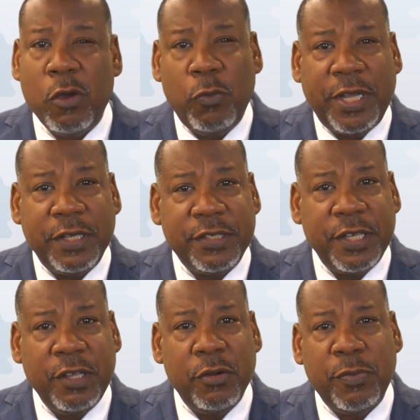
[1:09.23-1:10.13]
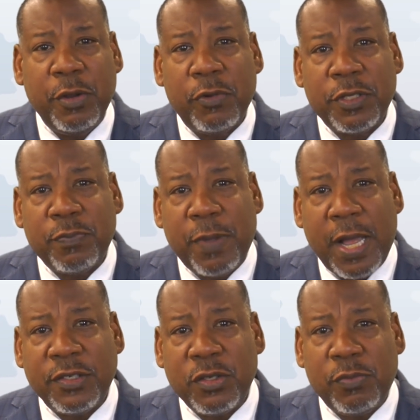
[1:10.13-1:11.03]
we continue to be
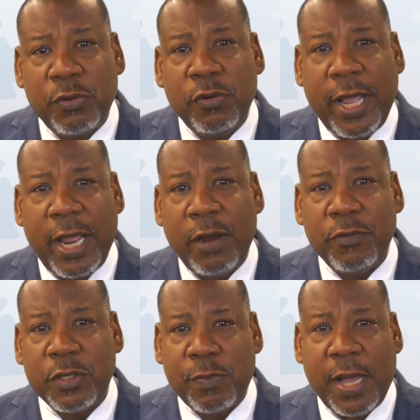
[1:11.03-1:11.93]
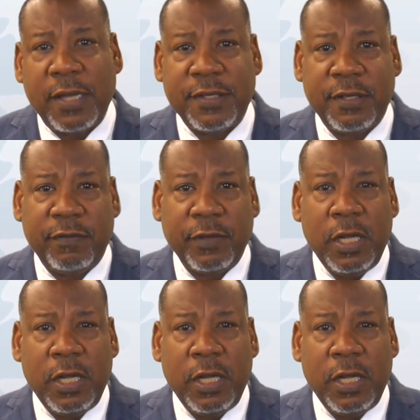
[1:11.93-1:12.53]
responsible and responsive,